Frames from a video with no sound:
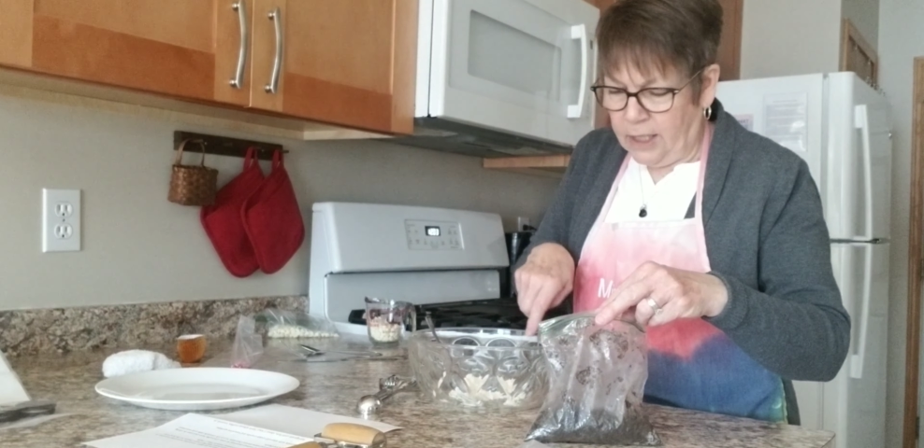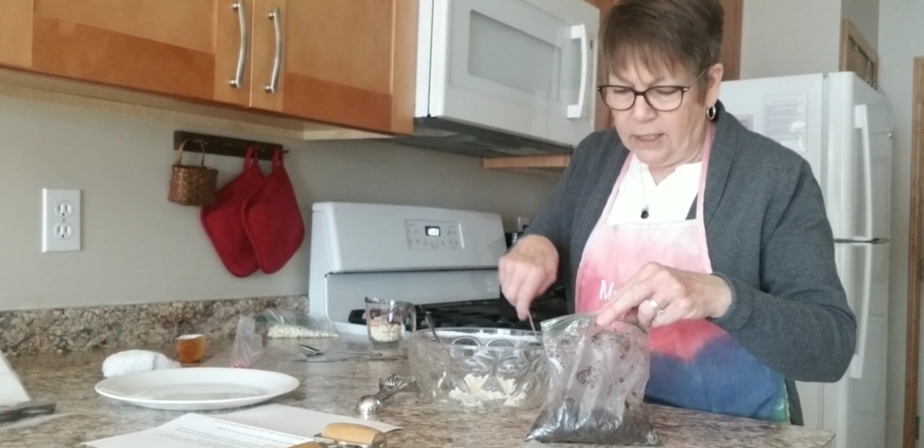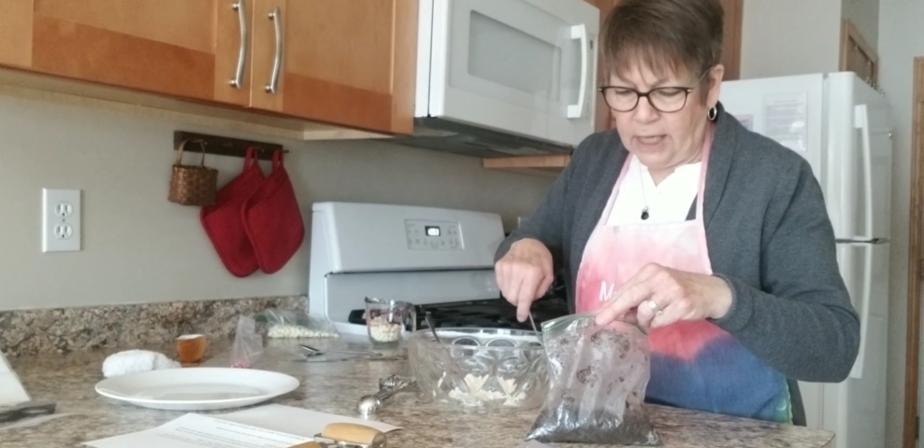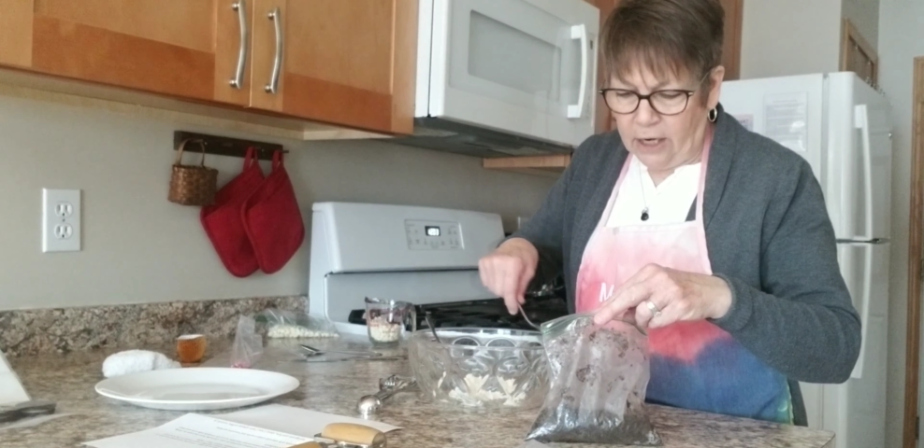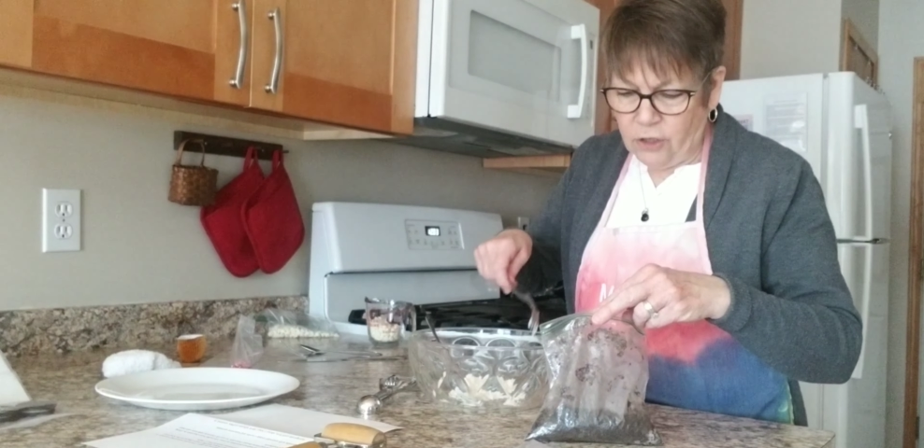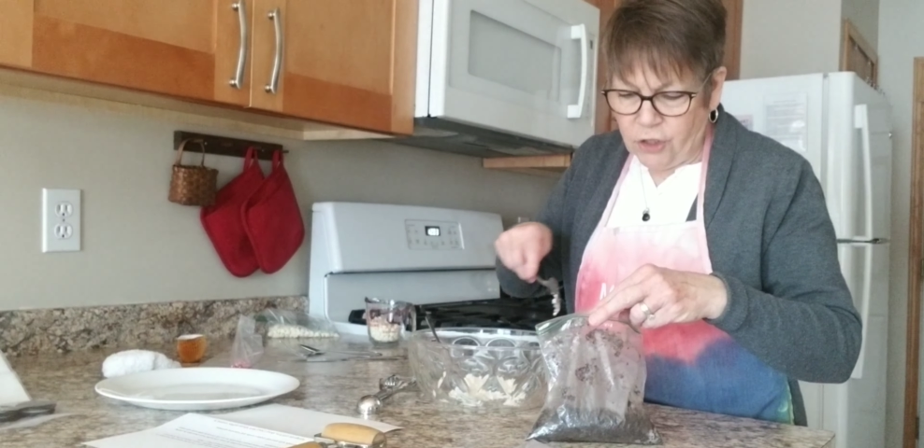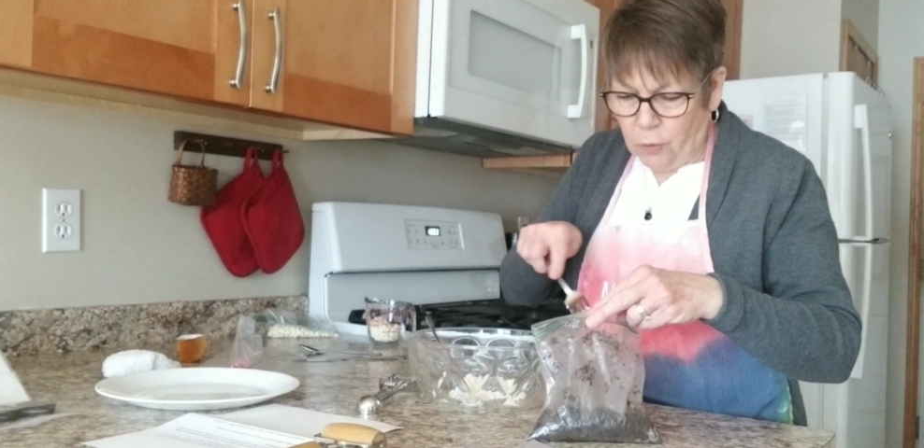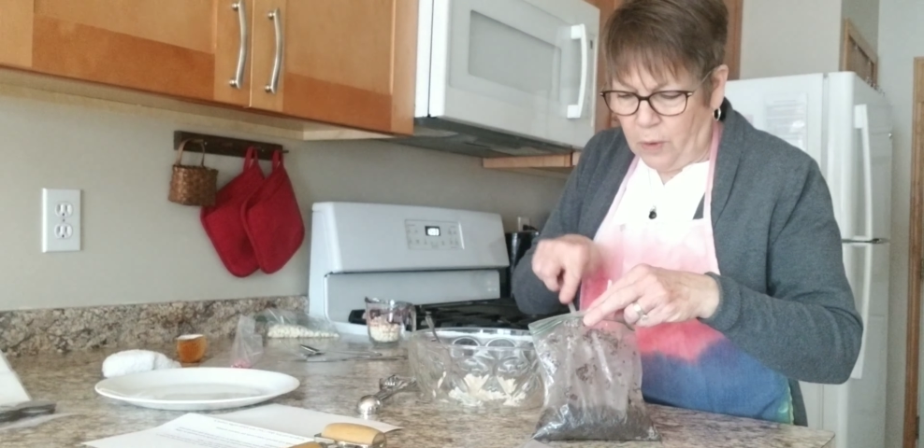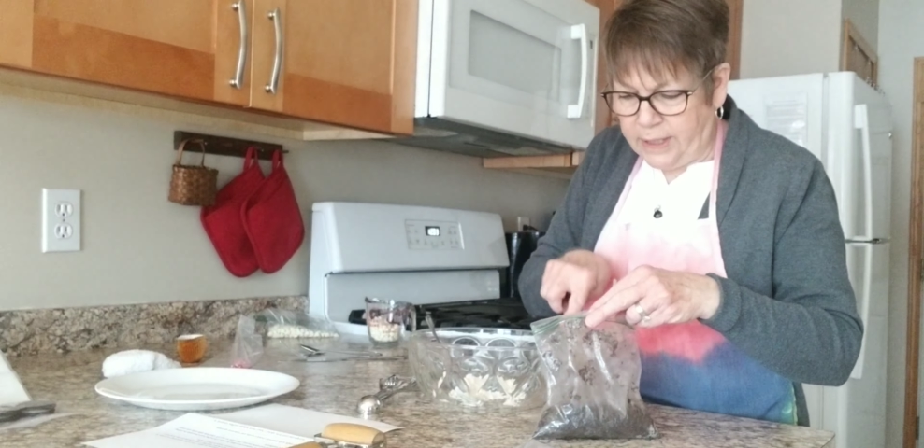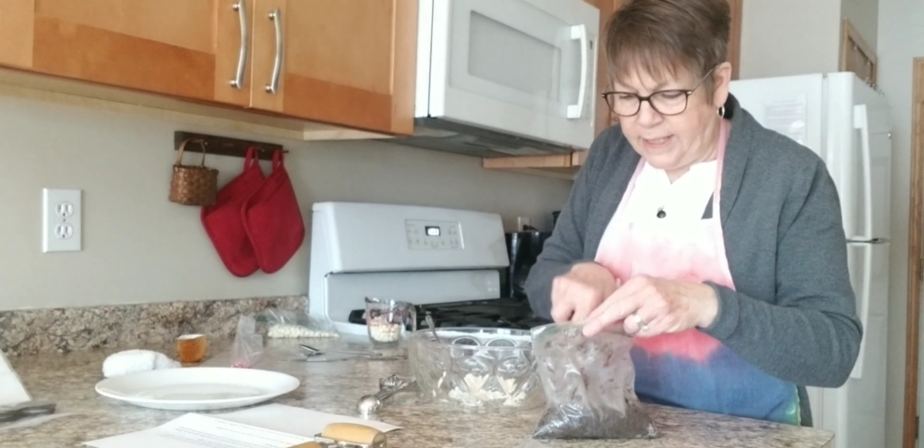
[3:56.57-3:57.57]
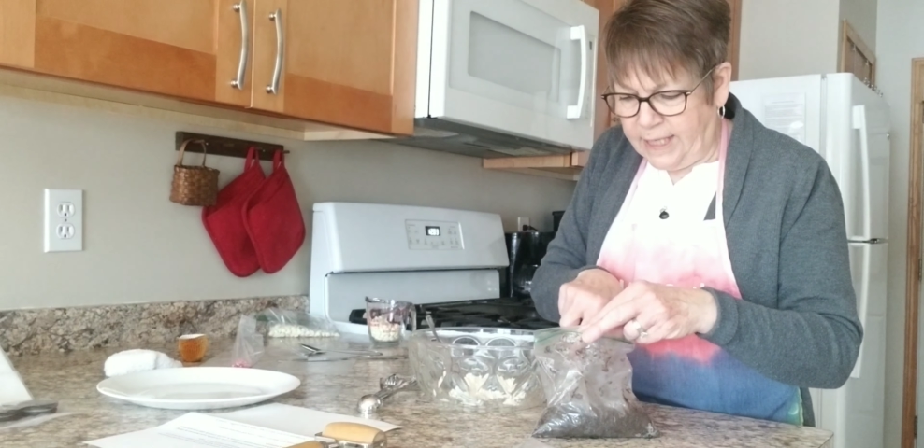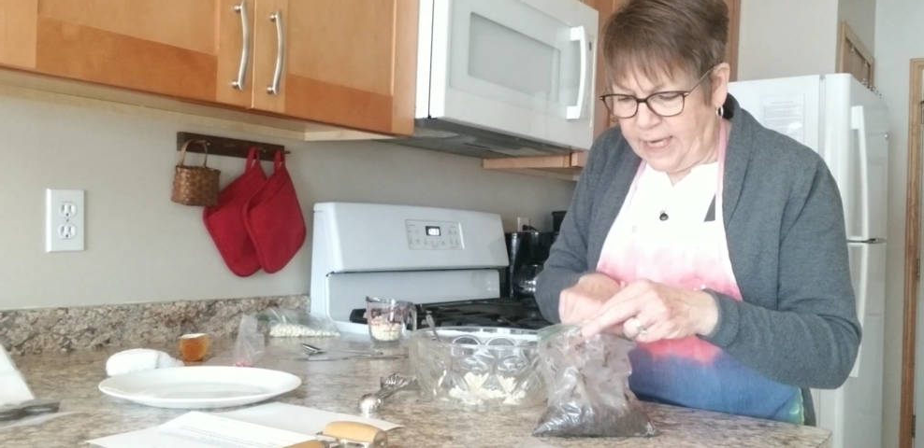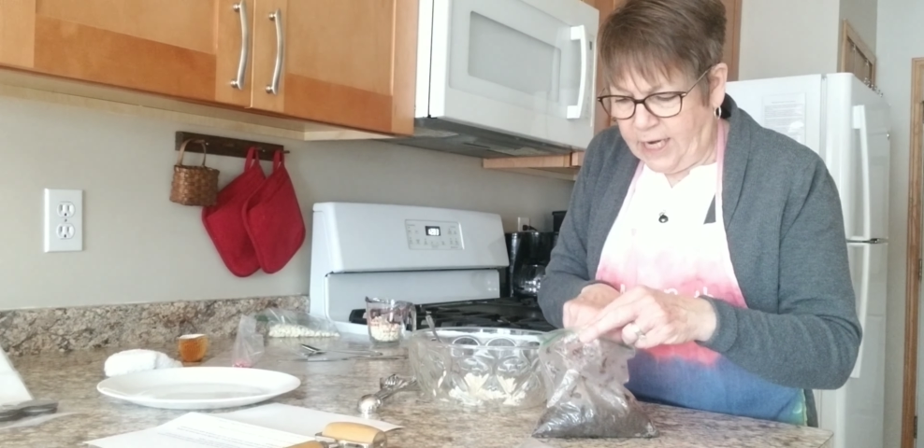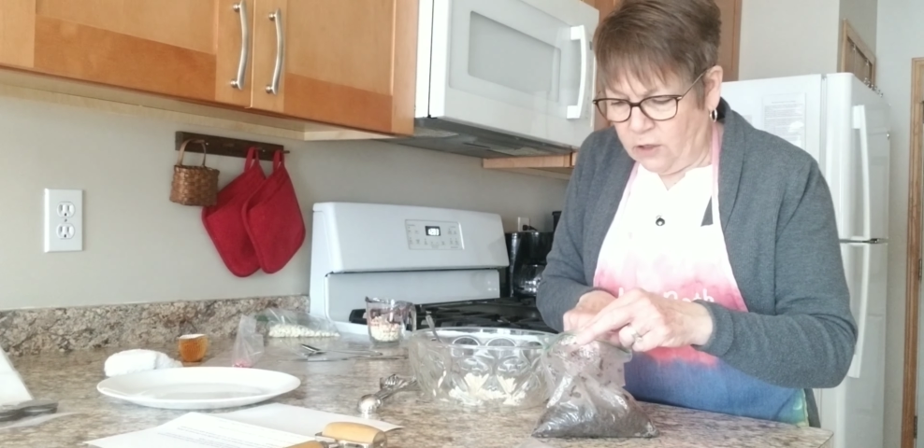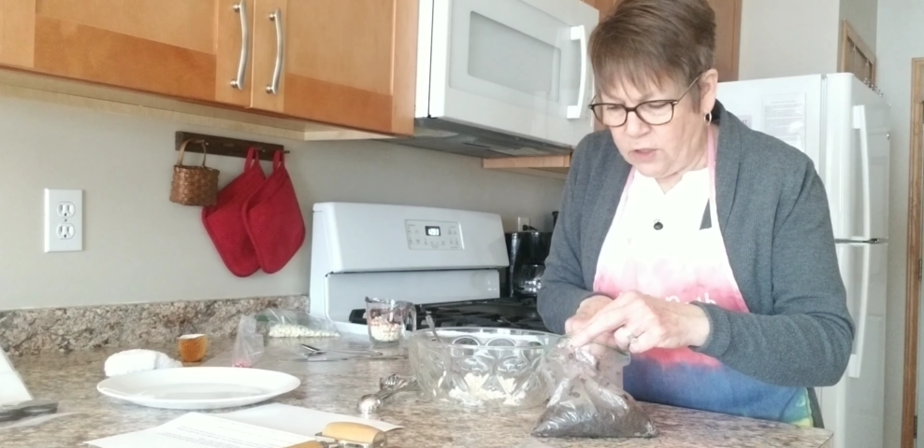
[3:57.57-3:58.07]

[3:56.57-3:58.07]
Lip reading: larger ones in here,